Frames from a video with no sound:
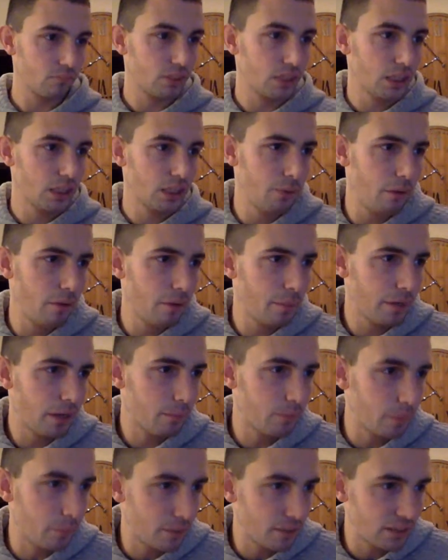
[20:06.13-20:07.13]
he'd probably bring
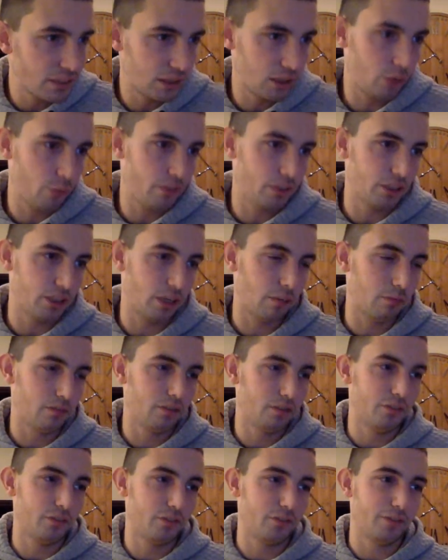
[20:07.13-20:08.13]
up the Bills out of nowhere in a job
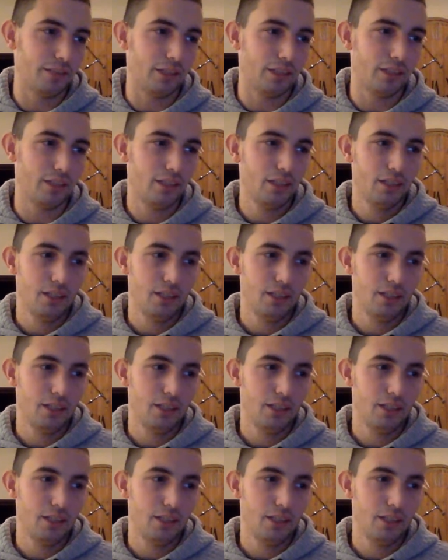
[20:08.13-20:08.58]
interview if we could.